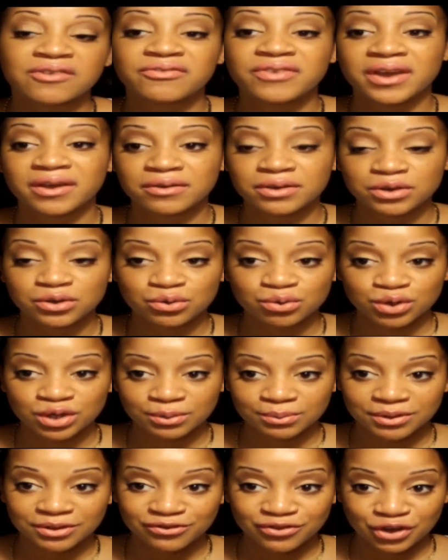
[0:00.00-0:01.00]
very
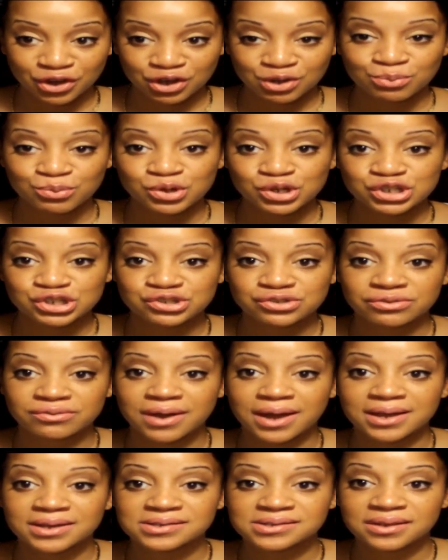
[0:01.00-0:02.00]
creamy, very
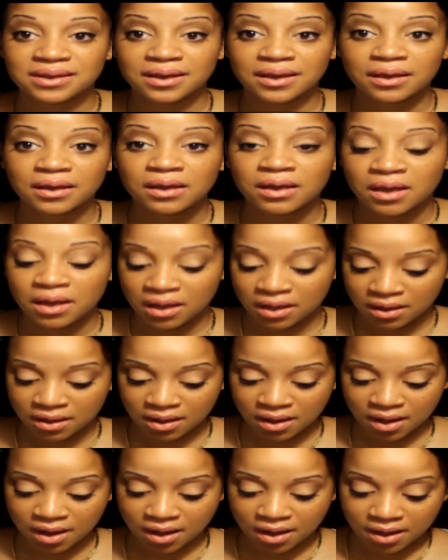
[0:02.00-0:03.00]
moisturizing.
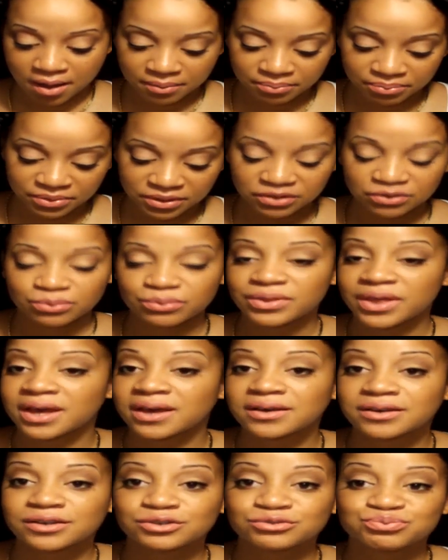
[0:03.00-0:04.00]
Um, this
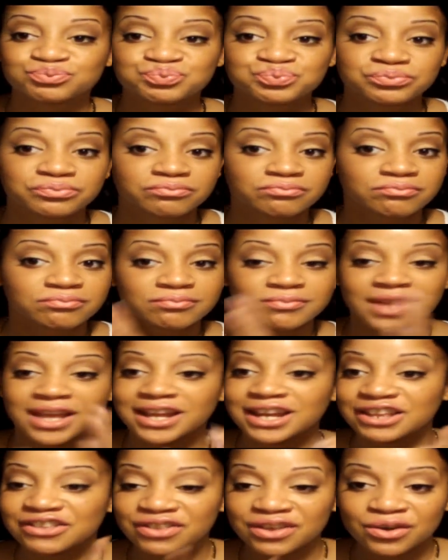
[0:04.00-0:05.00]
without
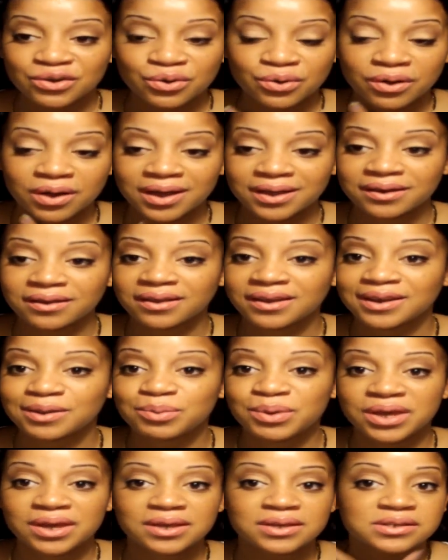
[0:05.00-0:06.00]
anything on, any
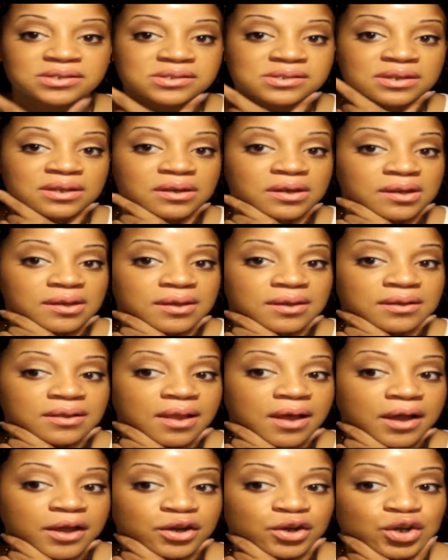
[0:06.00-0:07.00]
base, any
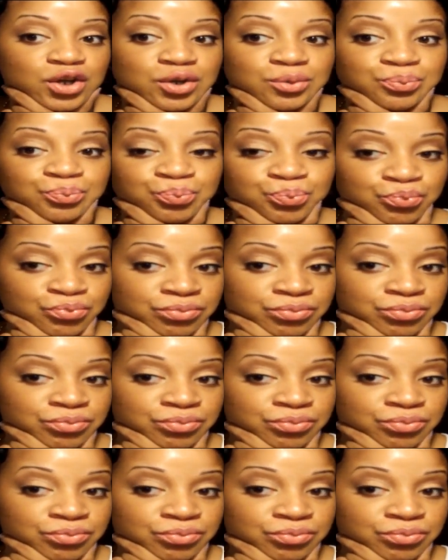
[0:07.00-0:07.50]
liner.